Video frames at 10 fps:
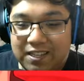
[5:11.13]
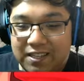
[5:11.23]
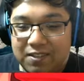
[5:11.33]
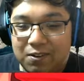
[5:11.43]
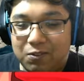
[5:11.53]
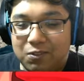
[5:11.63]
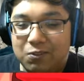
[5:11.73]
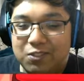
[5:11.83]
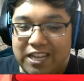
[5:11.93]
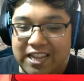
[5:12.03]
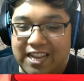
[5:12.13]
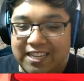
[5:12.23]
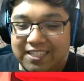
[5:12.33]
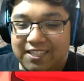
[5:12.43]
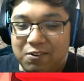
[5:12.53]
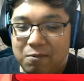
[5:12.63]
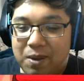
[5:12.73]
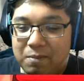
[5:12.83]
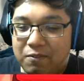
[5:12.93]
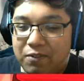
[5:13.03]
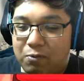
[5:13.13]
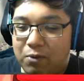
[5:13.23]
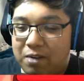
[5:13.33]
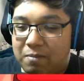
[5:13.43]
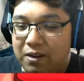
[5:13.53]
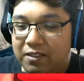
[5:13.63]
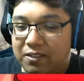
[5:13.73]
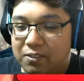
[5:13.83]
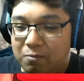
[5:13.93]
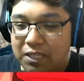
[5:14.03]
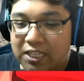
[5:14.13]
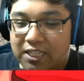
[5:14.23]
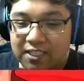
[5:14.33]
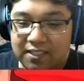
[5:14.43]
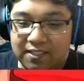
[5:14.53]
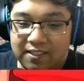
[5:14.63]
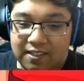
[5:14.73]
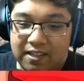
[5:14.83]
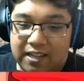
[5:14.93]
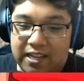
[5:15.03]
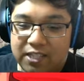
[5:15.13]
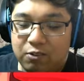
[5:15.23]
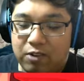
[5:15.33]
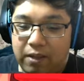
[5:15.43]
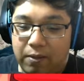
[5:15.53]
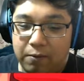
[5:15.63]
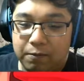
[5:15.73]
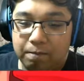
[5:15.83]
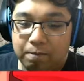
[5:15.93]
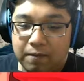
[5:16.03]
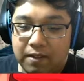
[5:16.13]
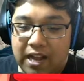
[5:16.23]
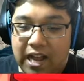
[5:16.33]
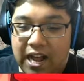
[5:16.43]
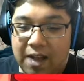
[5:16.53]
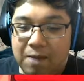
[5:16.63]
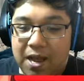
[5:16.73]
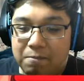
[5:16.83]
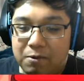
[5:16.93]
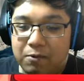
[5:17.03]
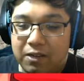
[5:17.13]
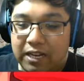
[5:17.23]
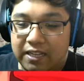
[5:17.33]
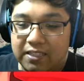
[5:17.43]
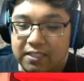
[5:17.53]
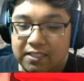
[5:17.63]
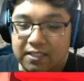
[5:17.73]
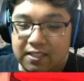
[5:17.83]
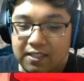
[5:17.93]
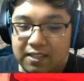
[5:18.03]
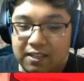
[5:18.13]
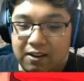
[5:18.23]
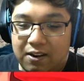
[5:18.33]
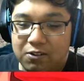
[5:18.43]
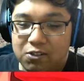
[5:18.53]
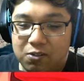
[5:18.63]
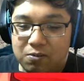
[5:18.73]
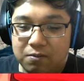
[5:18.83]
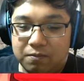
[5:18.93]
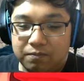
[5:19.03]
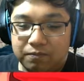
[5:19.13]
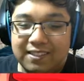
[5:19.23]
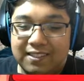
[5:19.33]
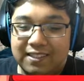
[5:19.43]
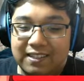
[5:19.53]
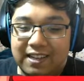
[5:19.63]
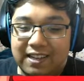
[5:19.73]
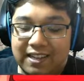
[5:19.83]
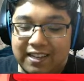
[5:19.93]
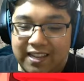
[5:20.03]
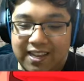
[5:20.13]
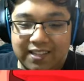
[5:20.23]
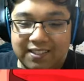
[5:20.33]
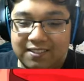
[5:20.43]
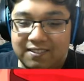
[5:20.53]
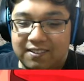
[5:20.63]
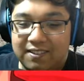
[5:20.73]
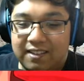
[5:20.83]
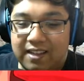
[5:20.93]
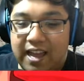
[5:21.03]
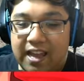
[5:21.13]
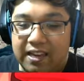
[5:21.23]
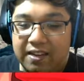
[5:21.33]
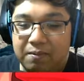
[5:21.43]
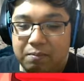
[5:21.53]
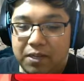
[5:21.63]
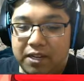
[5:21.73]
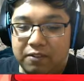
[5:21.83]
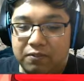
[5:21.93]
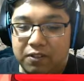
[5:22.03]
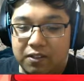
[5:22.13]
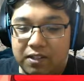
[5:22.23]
Don't say that. You'll make me feel weird about it, stupid. It's okay though. I'm happy we're like this. Aren't you? I guess. Hey, be careful.